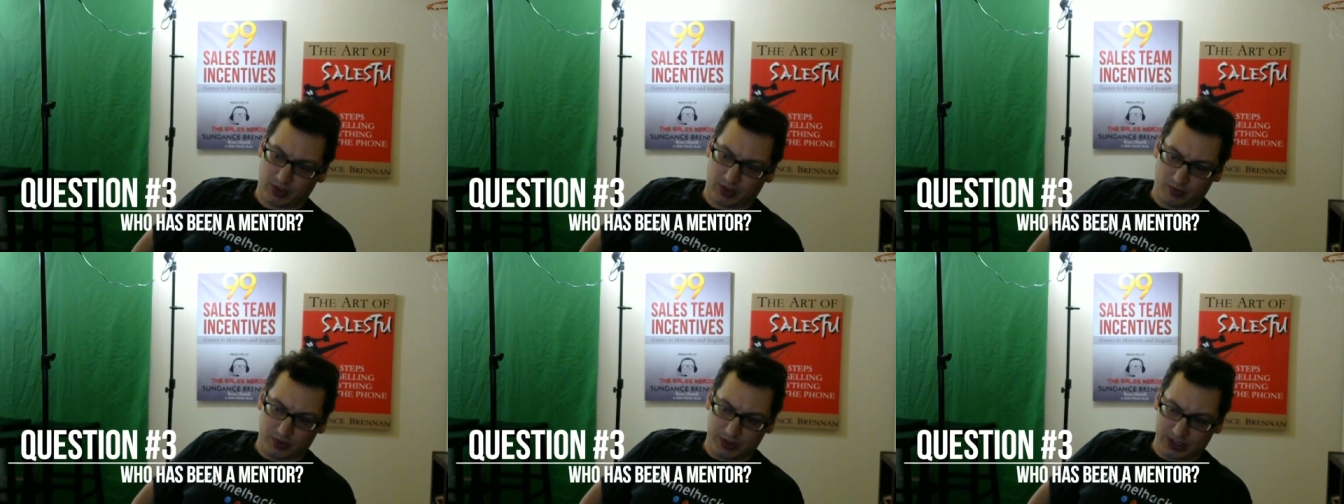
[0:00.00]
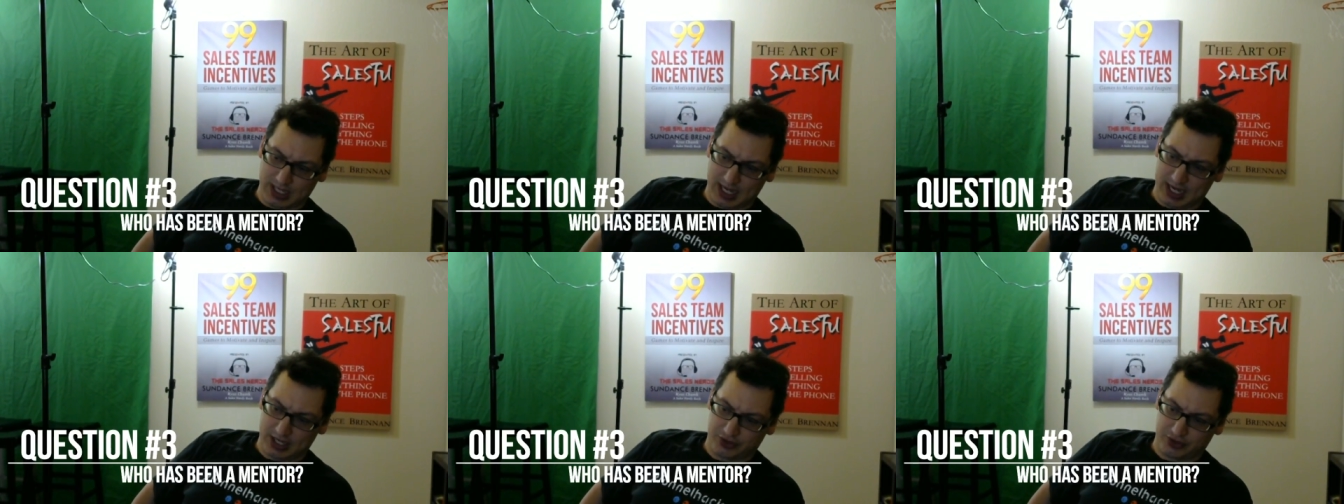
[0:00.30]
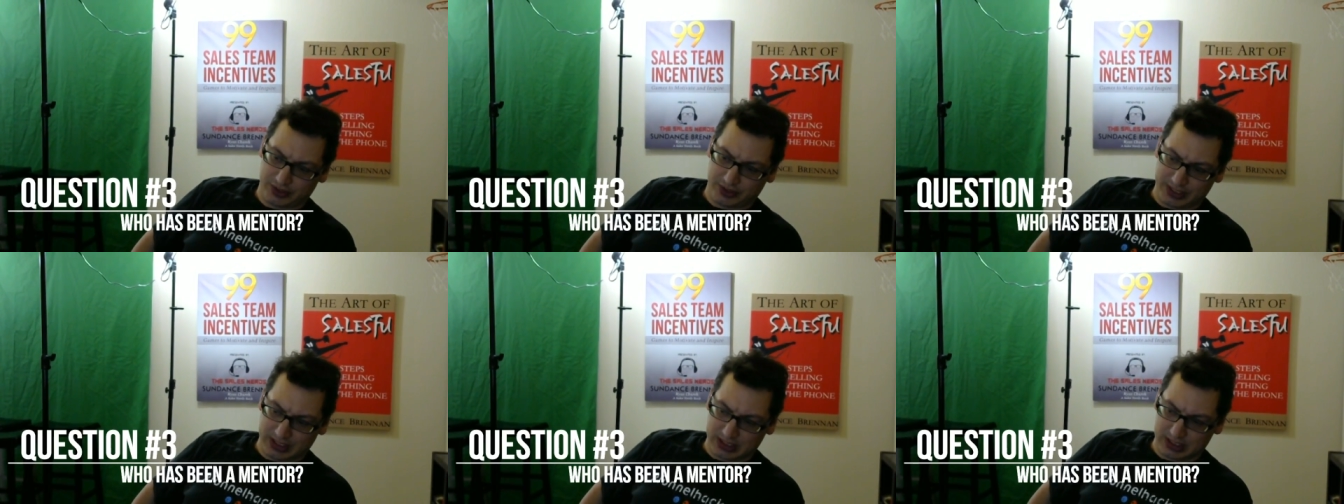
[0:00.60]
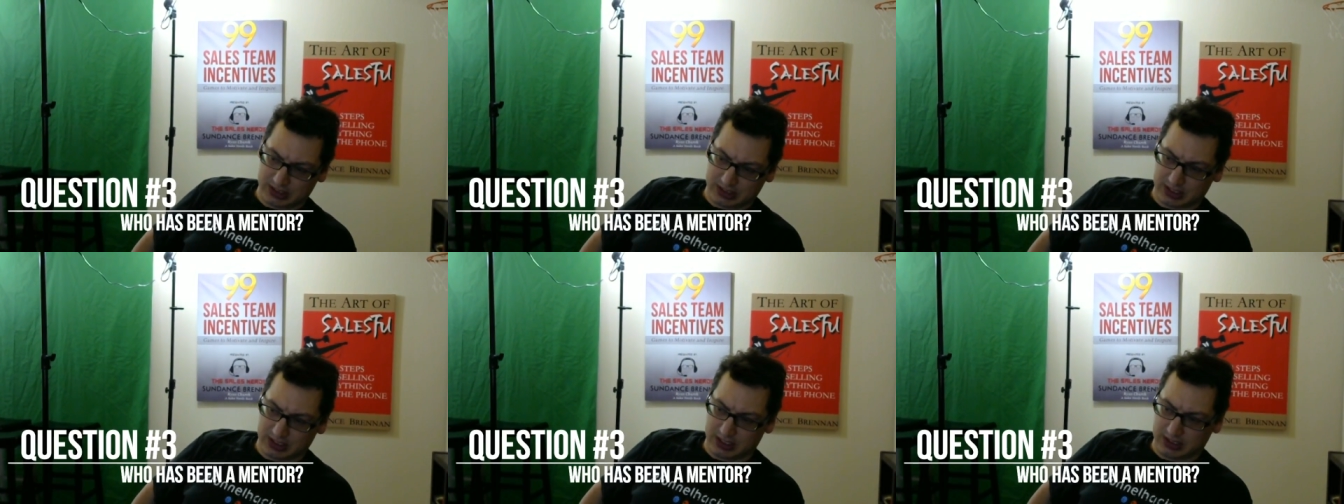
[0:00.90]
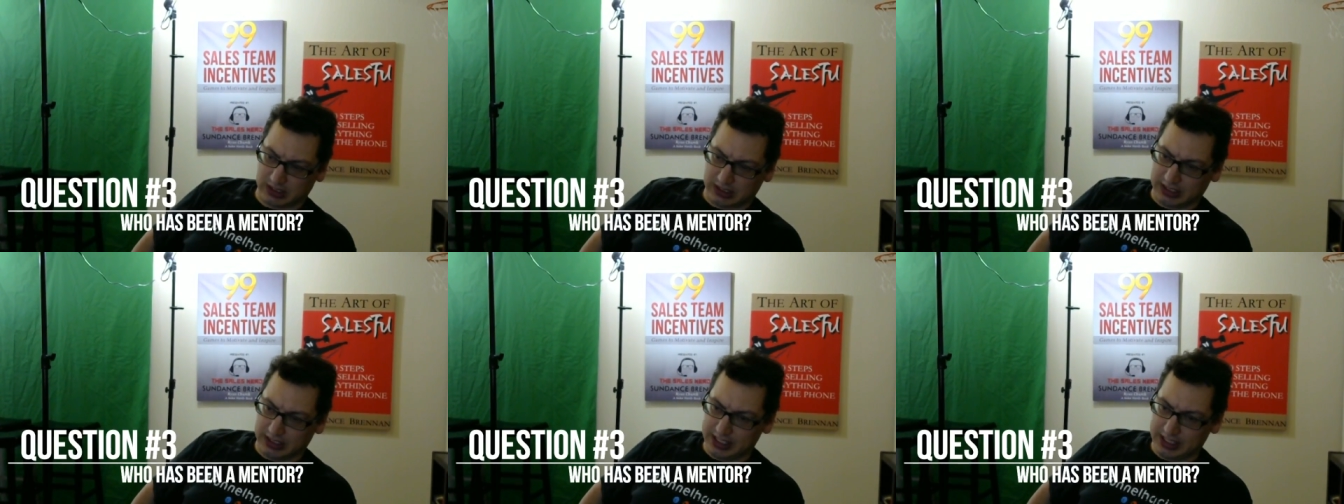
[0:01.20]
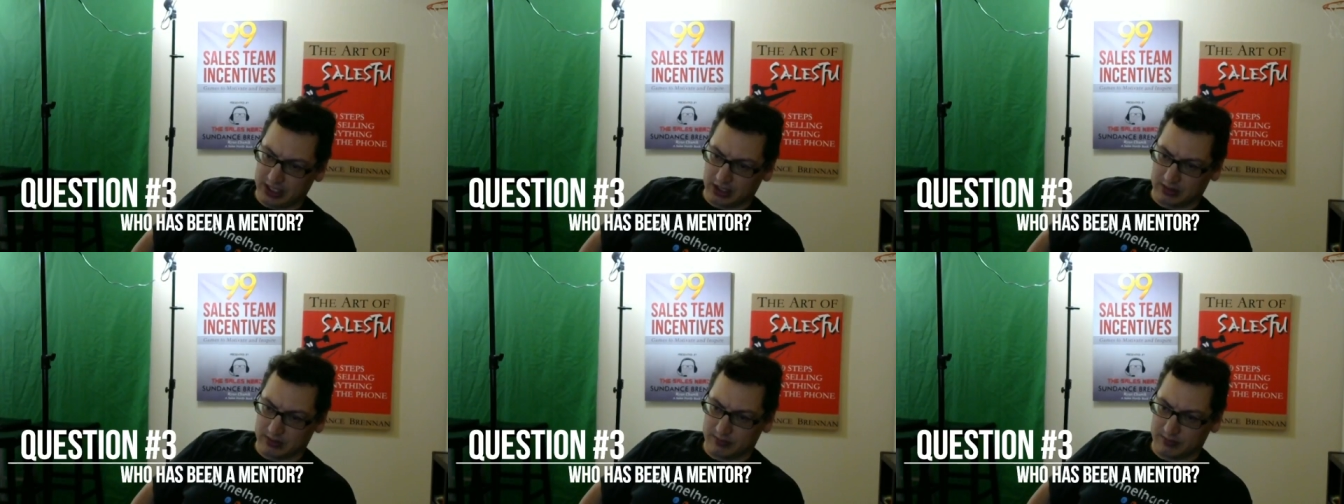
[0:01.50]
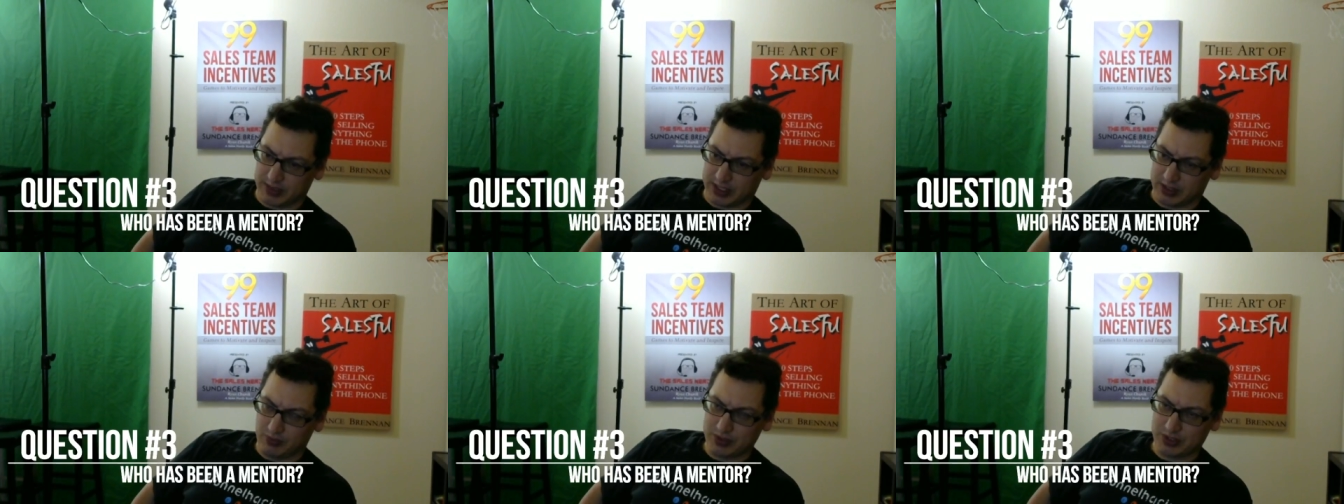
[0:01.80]
He wasn't actually a leader,
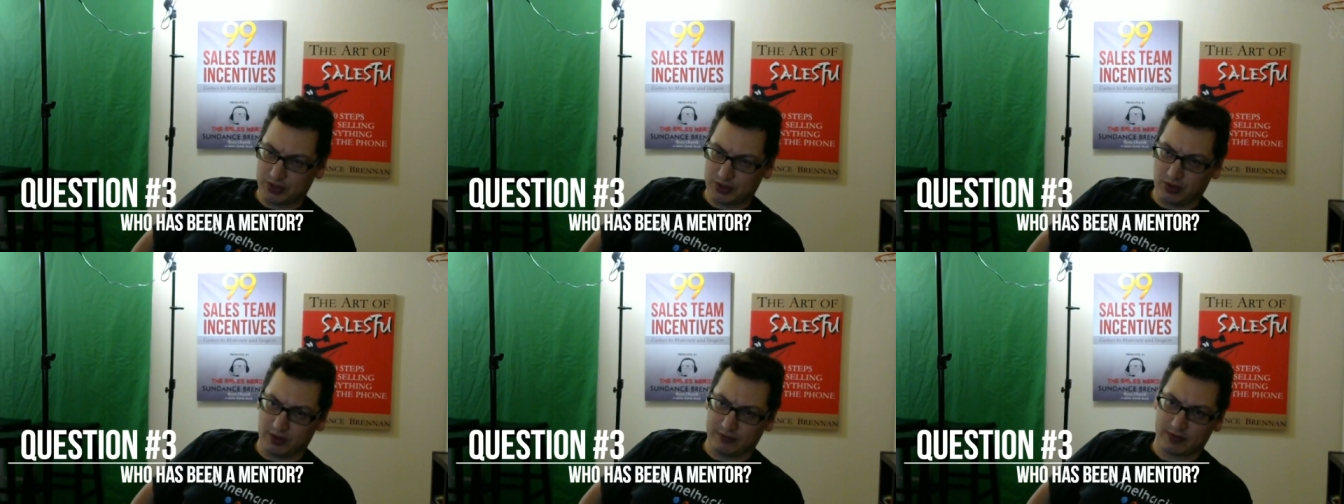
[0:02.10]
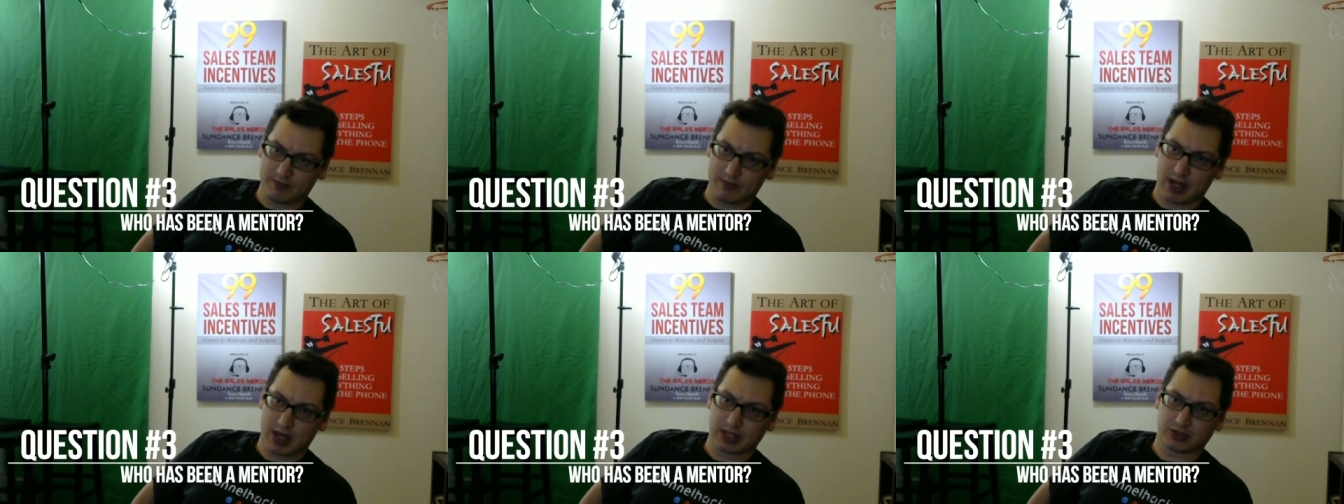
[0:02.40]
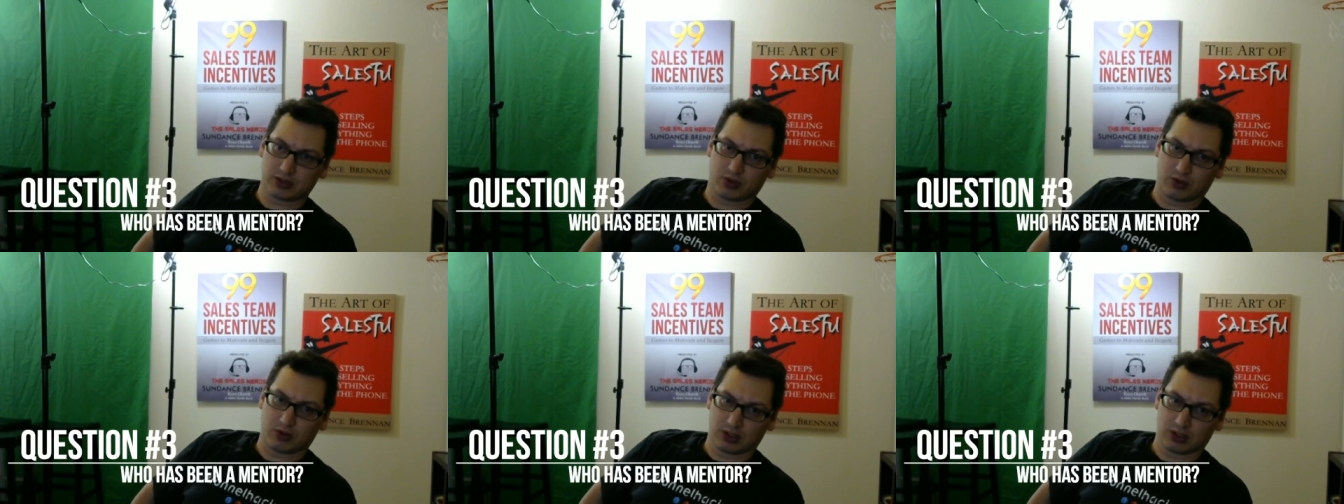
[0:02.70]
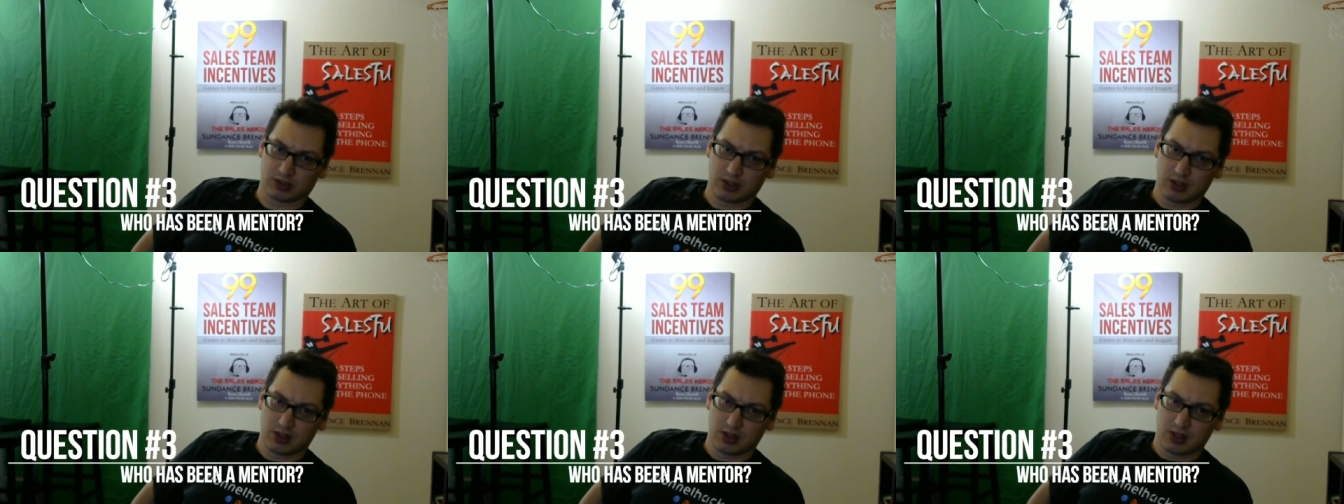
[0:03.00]
but he was sort of a mentor.